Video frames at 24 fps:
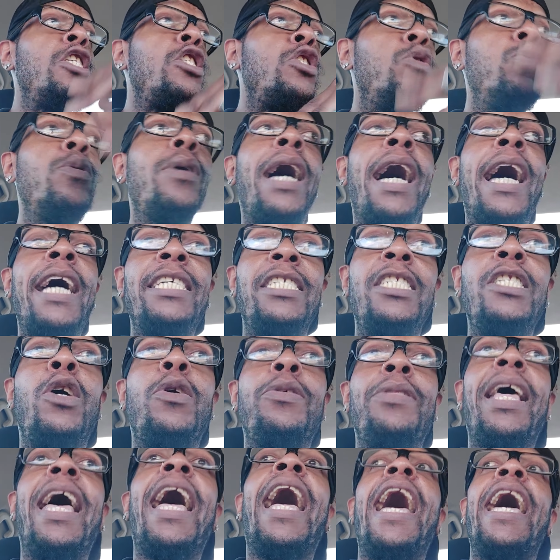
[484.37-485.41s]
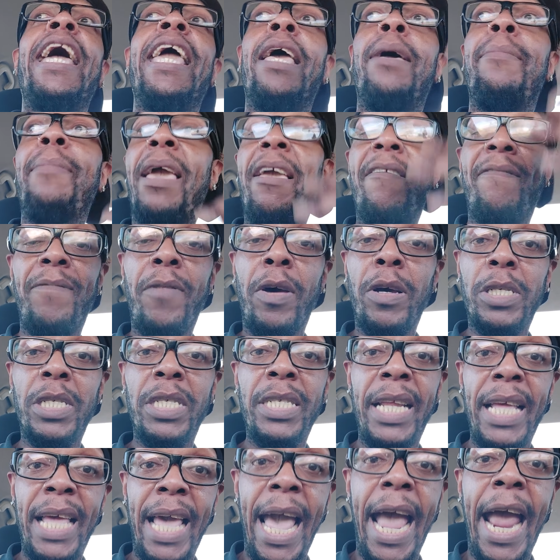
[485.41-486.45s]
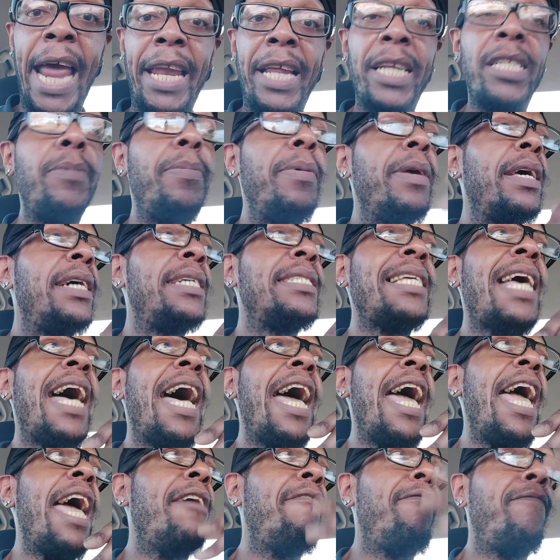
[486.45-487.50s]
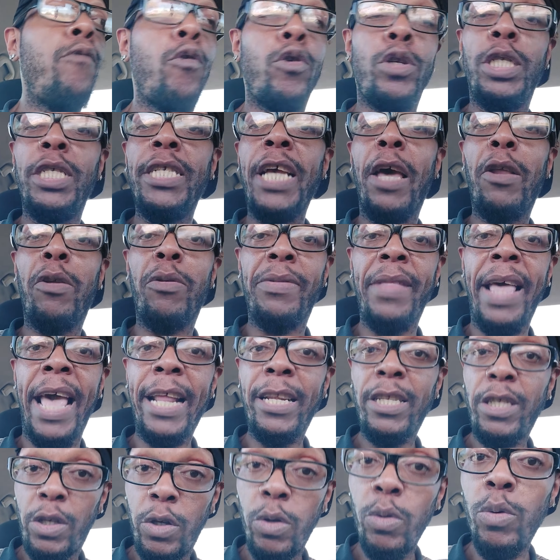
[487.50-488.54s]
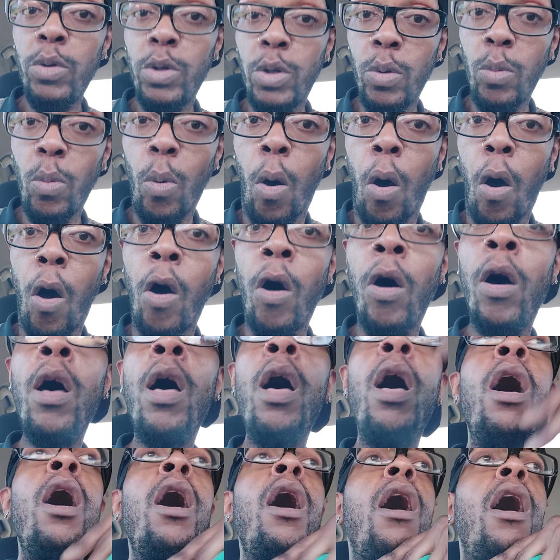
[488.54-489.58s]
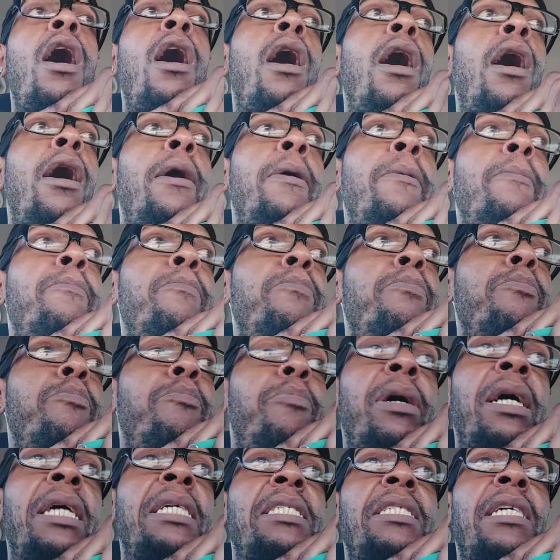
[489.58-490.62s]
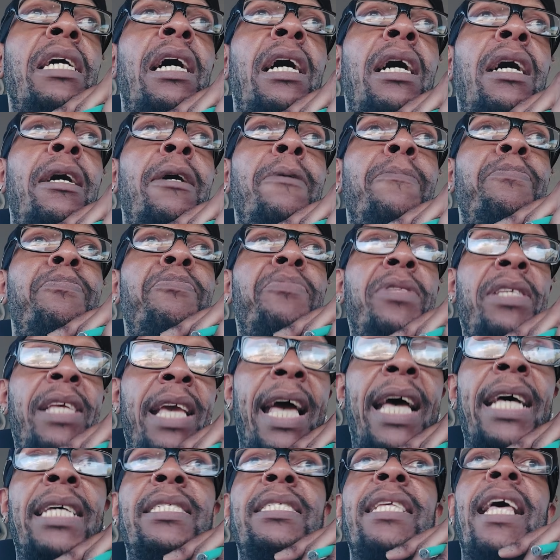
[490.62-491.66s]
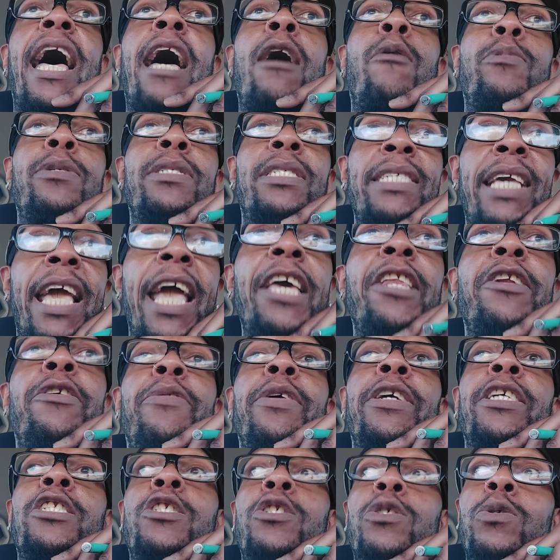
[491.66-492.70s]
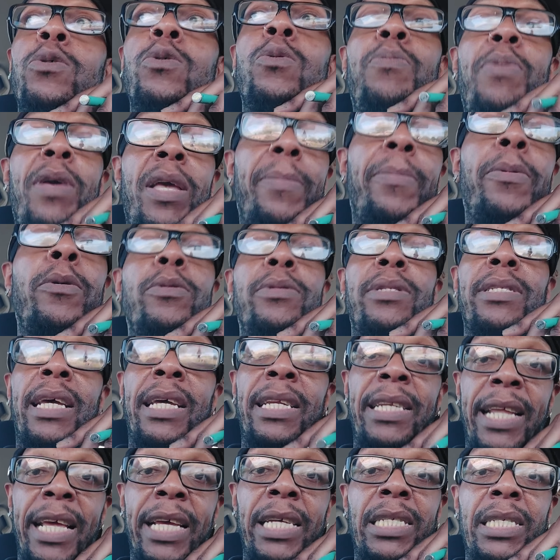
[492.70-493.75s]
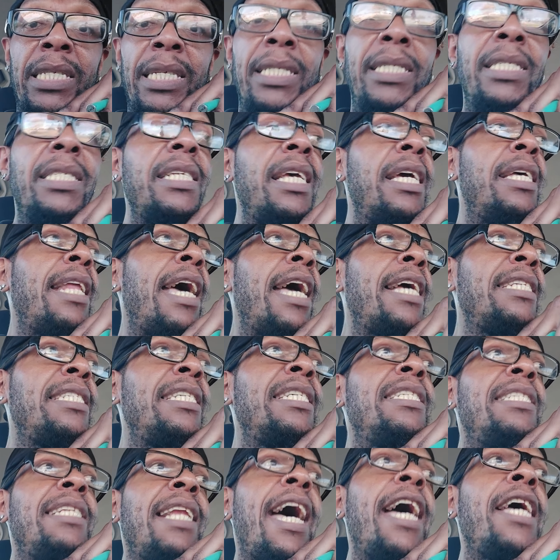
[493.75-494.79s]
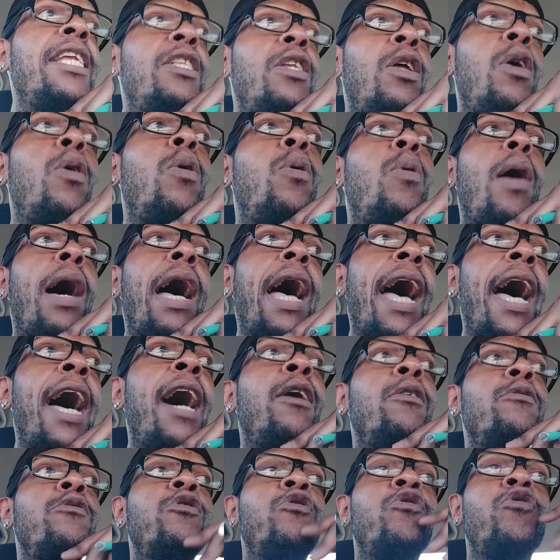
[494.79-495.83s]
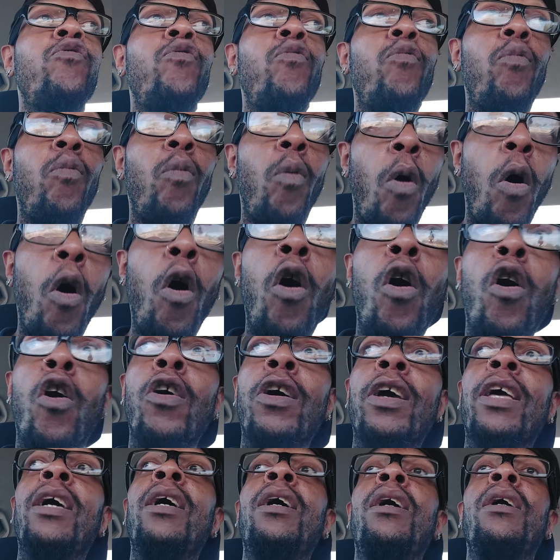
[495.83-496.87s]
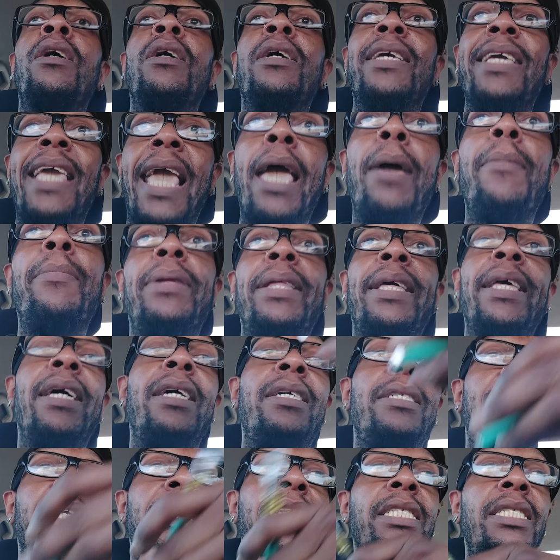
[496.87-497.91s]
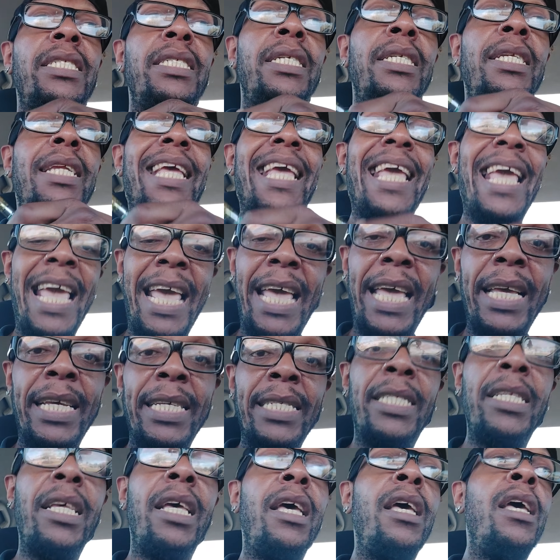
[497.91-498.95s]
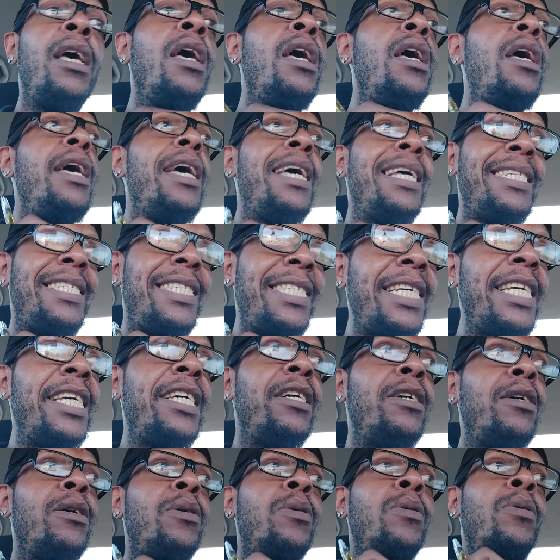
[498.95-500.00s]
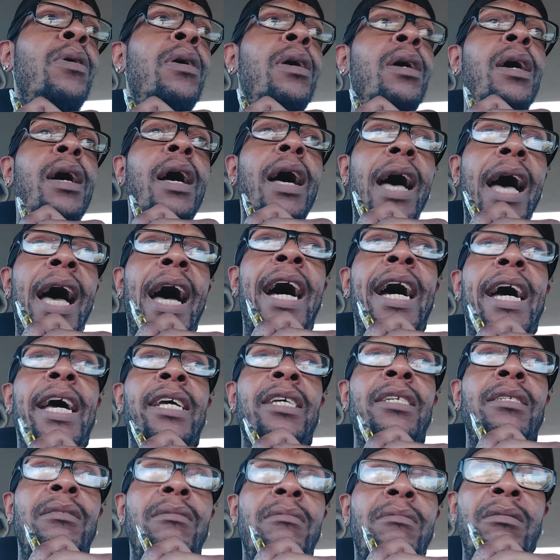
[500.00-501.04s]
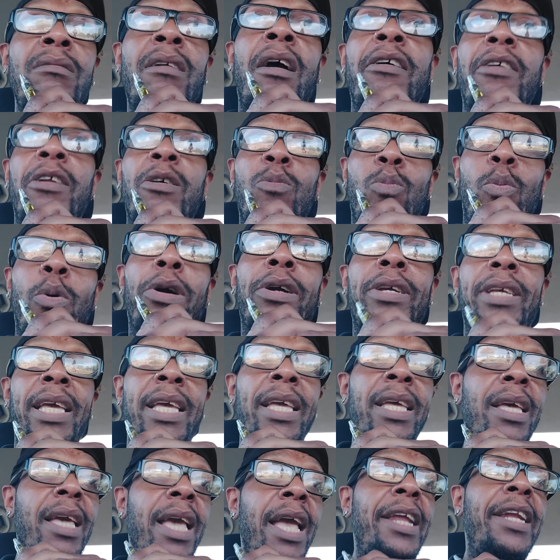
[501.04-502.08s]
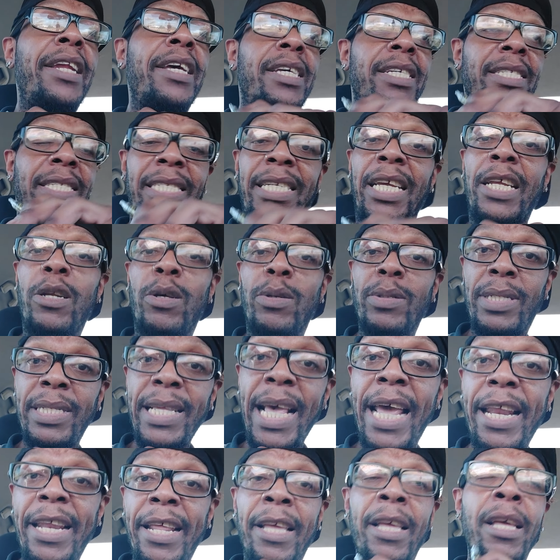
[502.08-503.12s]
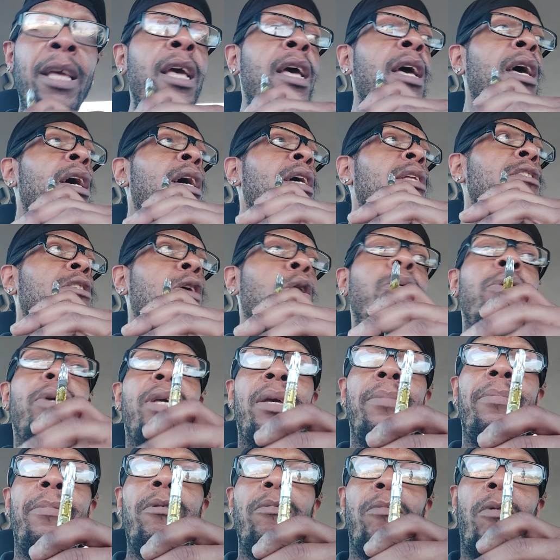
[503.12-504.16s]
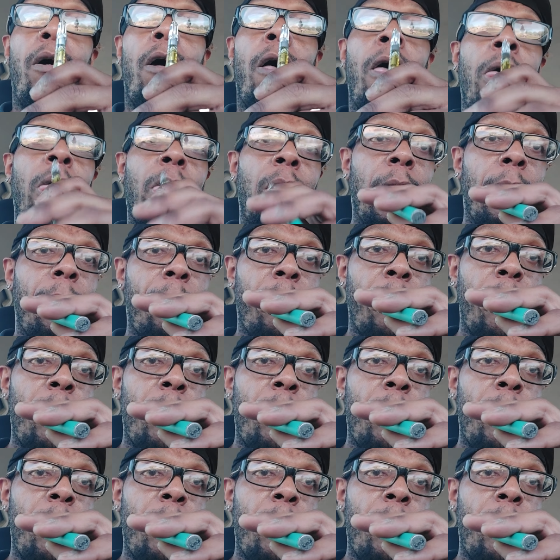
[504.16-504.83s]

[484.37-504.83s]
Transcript: You guys know that I am a functioning addict because I have foreshadowed that to you all. Um, but um, yes, I was catering to people's addictions, and I did not know how strong gambling addiction is until I started working in a casino setting. Don't get me wrong.